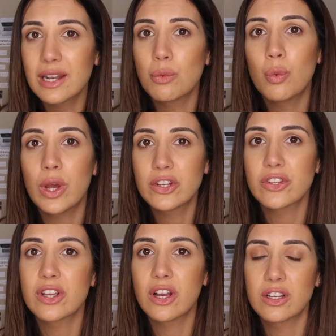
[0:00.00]
in which
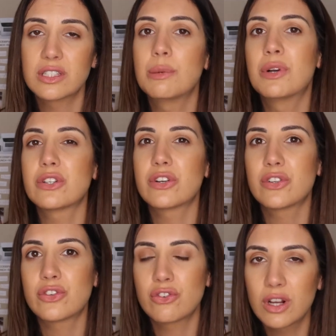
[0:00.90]
the customers are
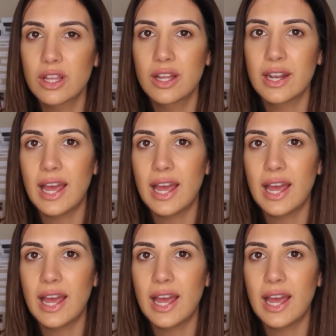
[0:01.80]
struggling,